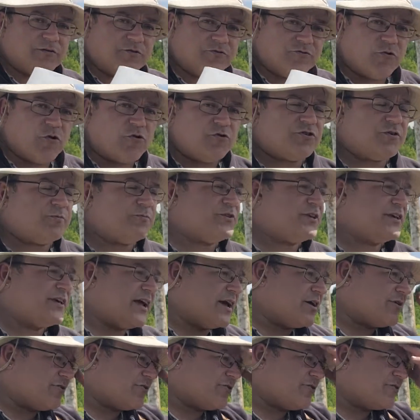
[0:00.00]
grow them
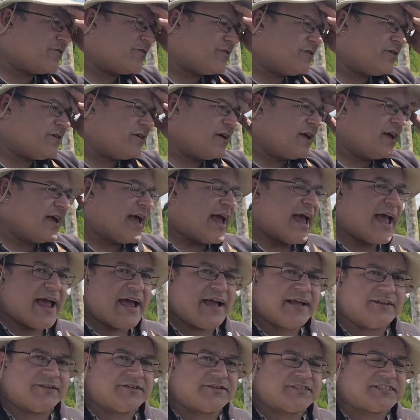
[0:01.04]
together
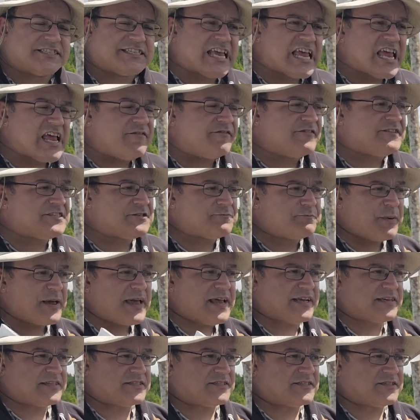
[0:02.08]
and save
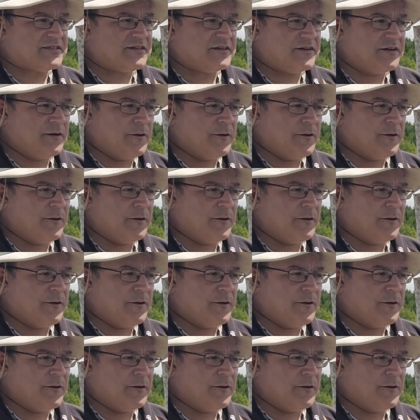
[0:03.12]
space